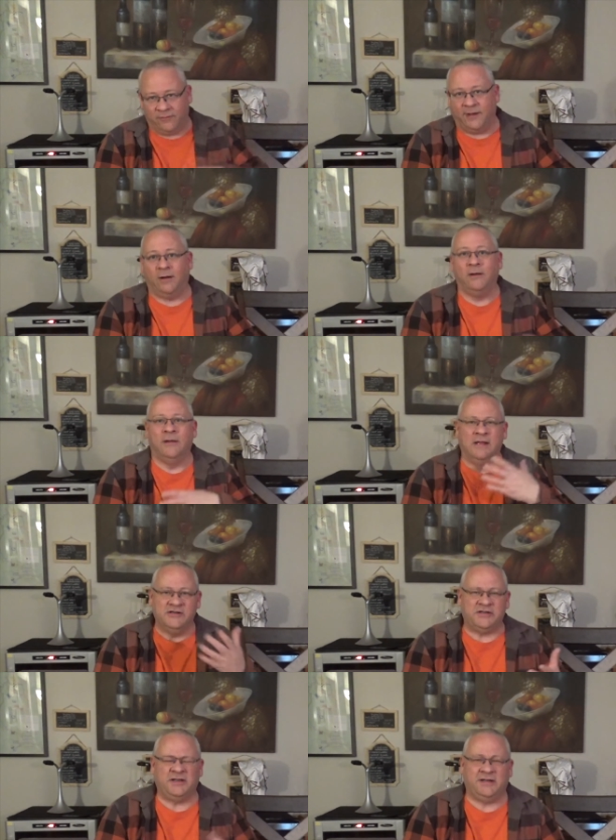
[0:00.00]
there,
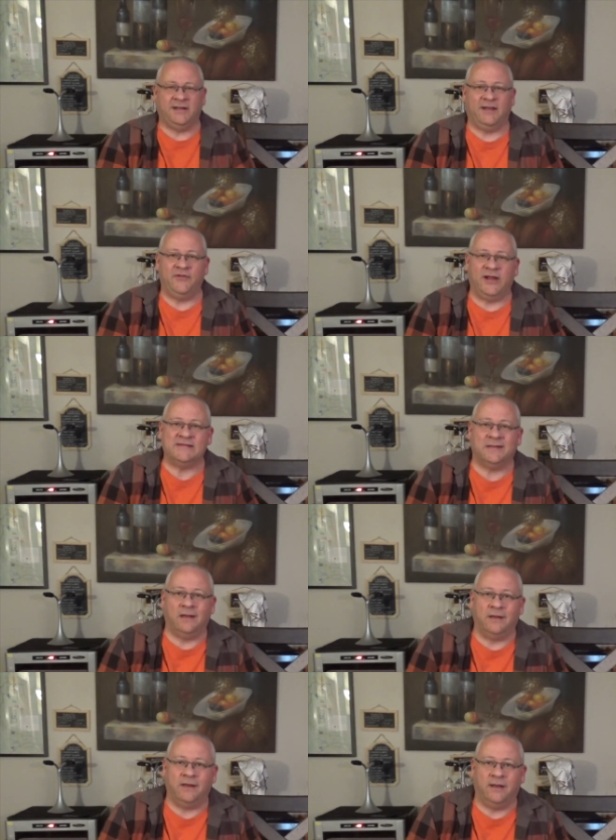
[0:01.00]
just to give you guys
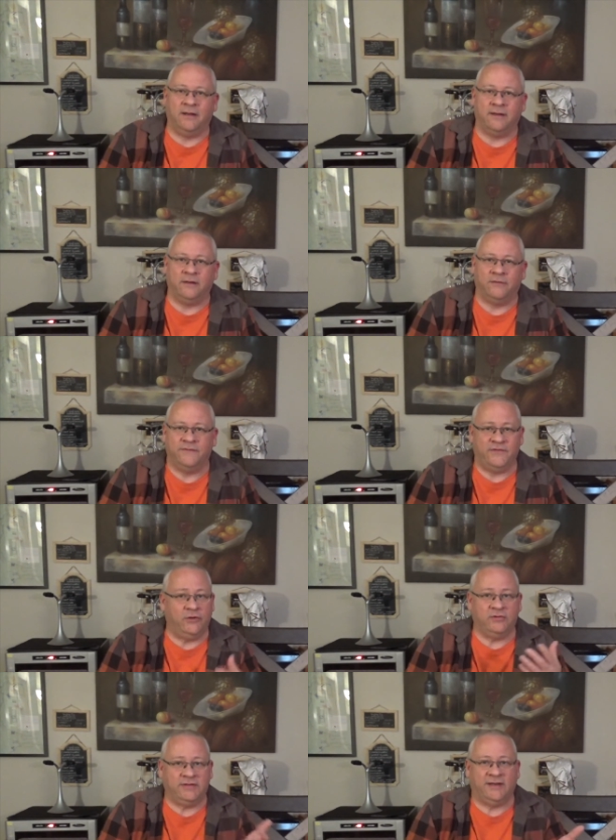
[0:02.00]
if you
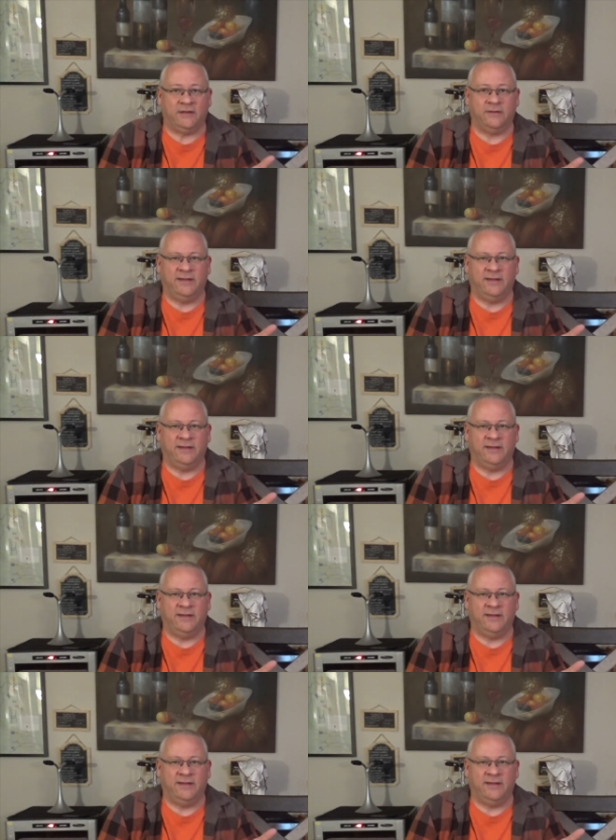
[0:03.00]
don't get.